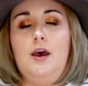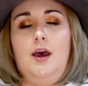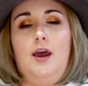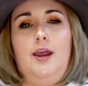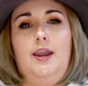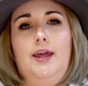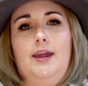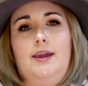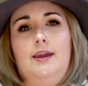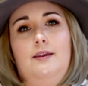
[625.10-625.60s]

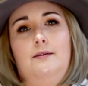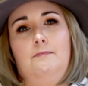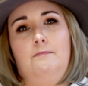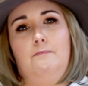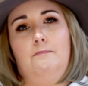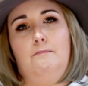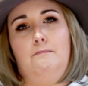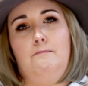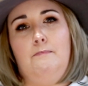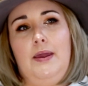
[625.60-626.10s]
and it
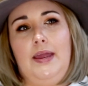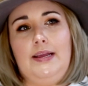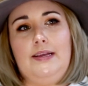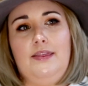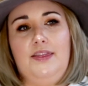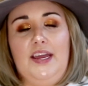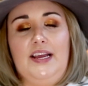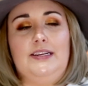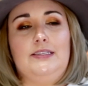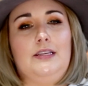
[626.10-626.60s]
can make
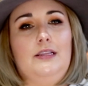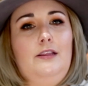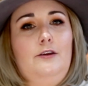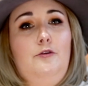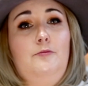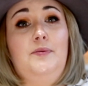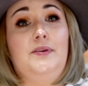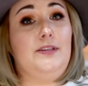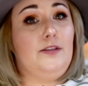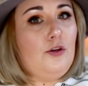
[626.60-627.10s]
things a
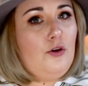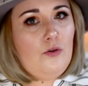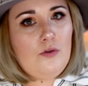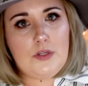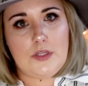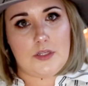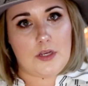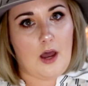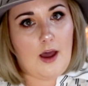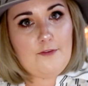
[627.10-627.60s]
little bit too
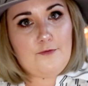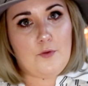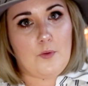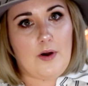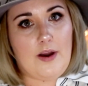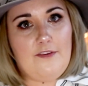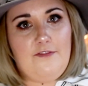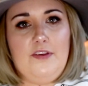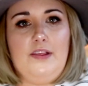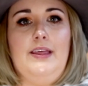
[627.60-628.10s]
soft
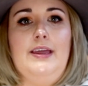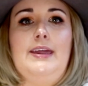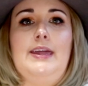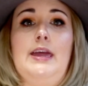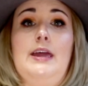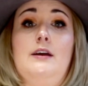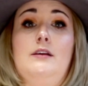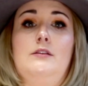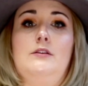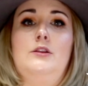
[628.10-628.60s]
where I feel like
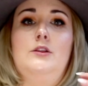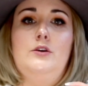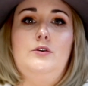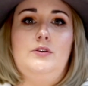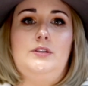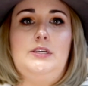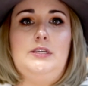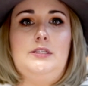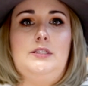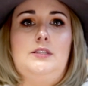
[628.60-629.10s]
it
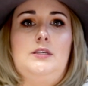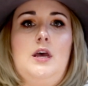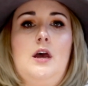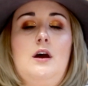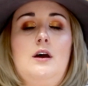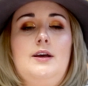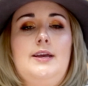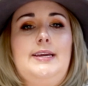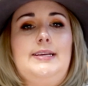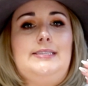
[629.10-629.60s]
loses
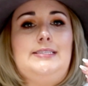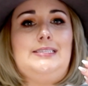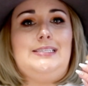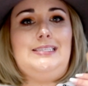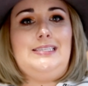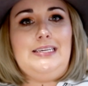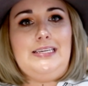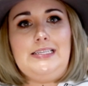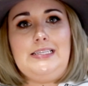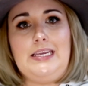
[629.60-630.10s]
its
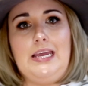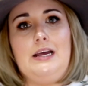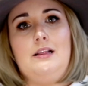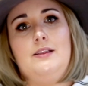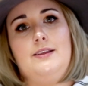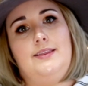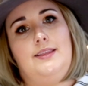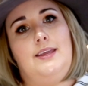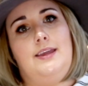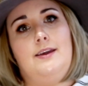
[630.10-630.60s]
detail
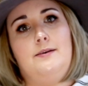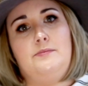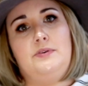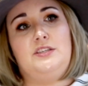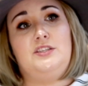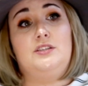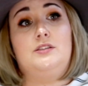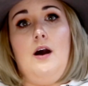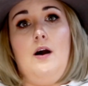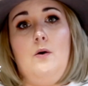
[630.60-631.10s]
in the
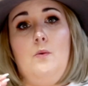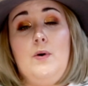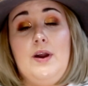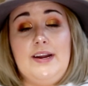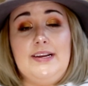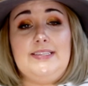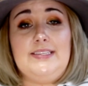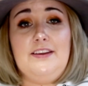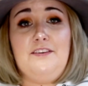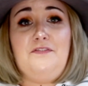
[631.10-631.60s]
images.
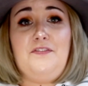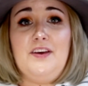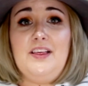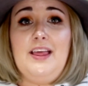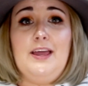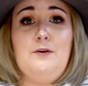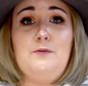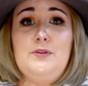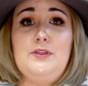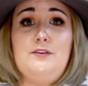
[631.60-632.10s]
Whereas I feel
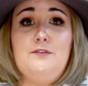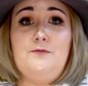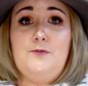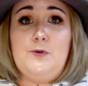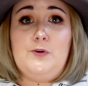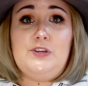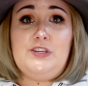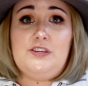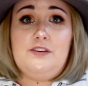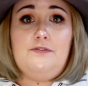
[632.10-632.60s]
like with the
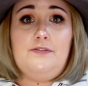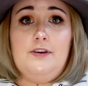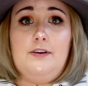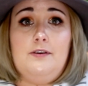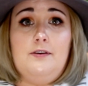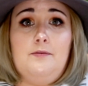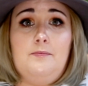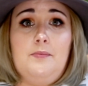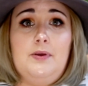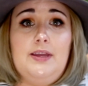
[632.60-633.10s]

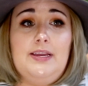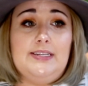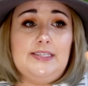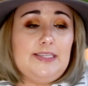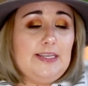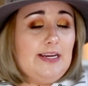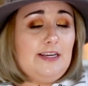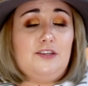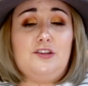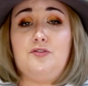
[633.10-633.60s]
Fujifilm
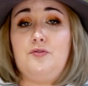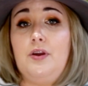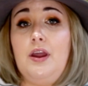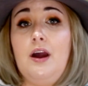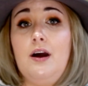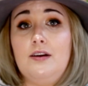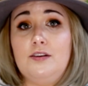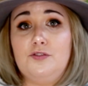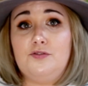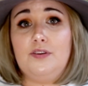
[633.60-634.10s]
Instax
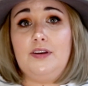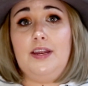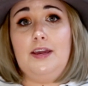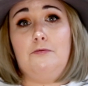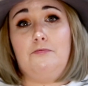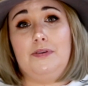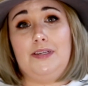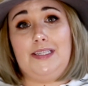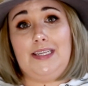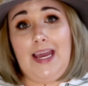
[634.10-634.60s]
300,
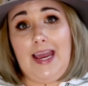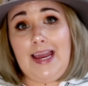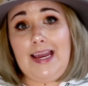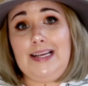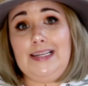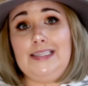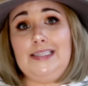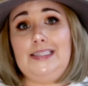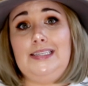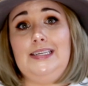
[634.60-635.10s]
it
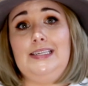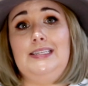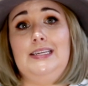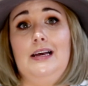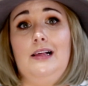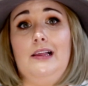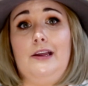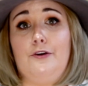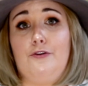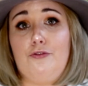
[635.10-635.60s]
retains
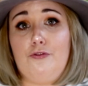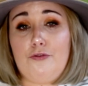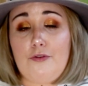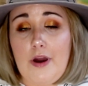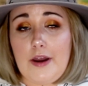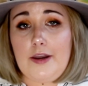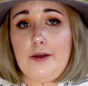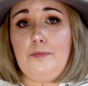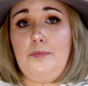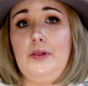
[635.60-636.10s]
detail
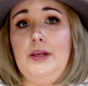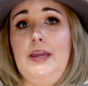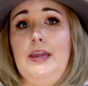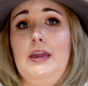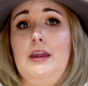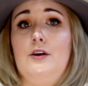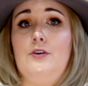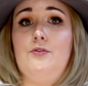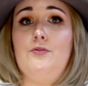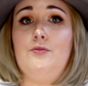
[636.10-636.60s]
incredibly